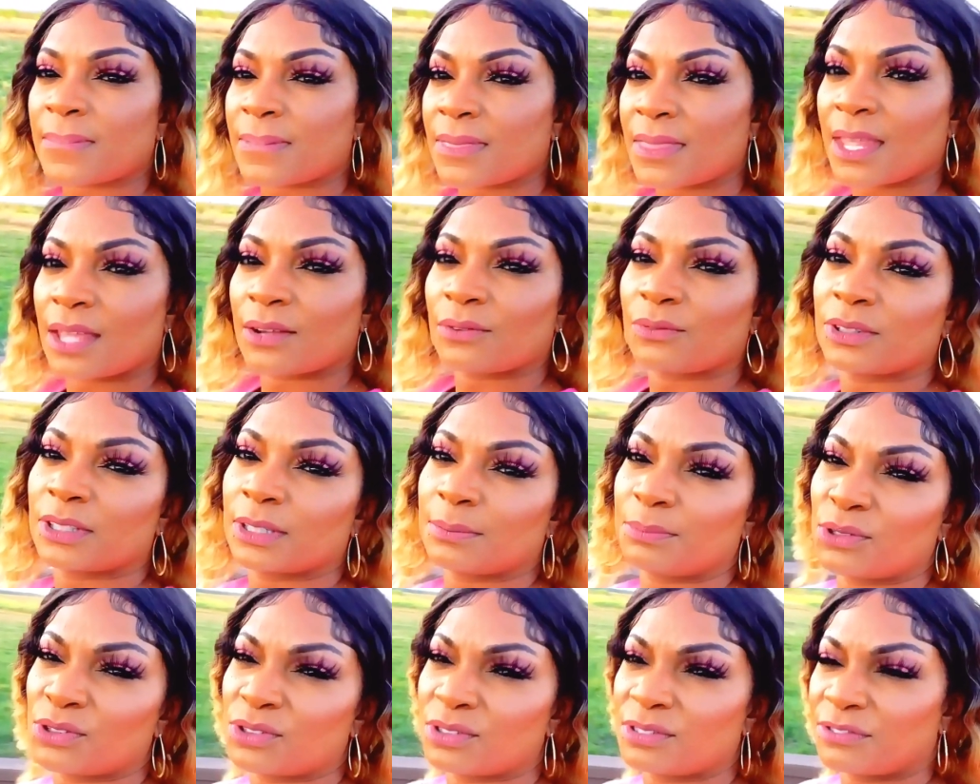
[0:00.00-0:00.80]
Really
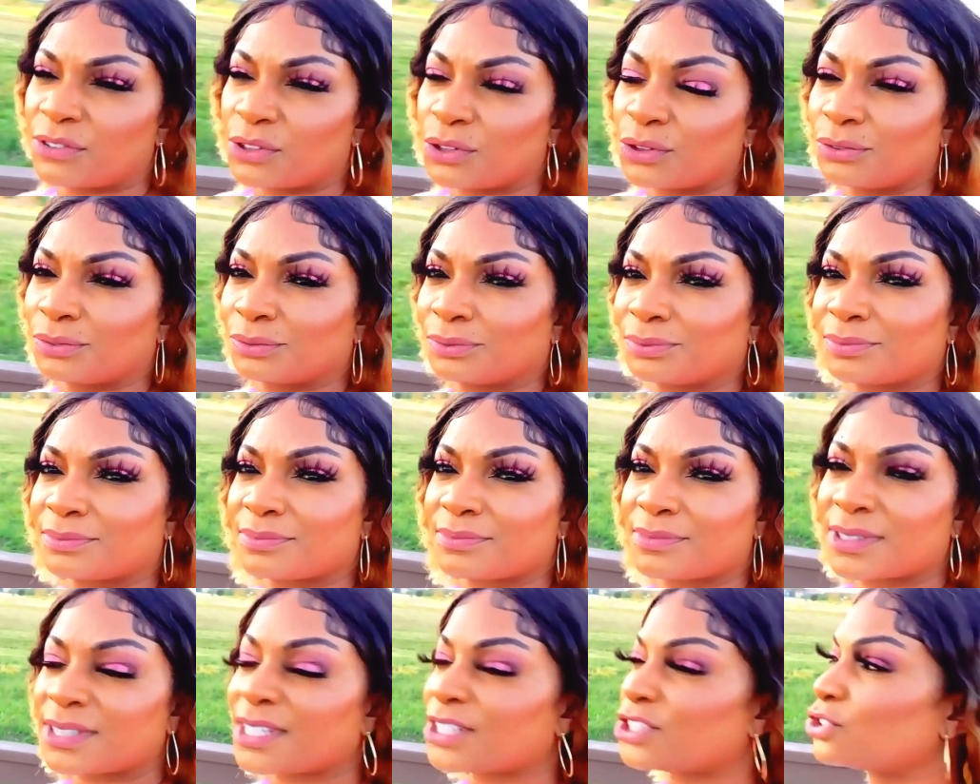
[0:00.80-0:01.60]
beautiful.
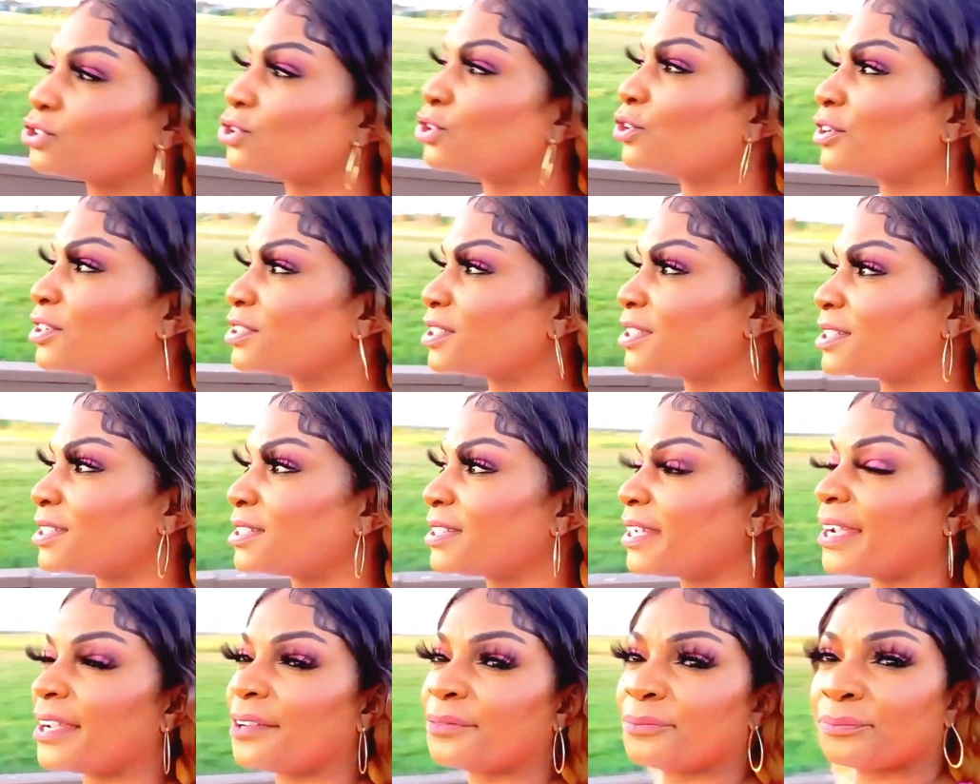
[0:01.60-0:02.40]
Such a gorgeous
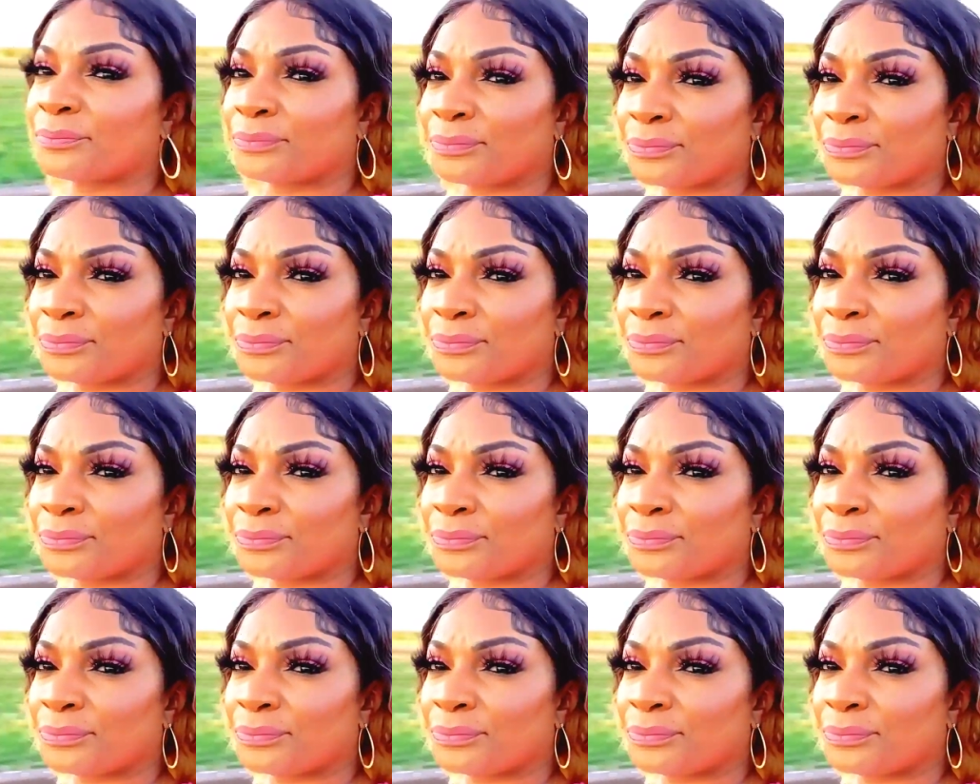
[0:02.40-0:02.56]
day.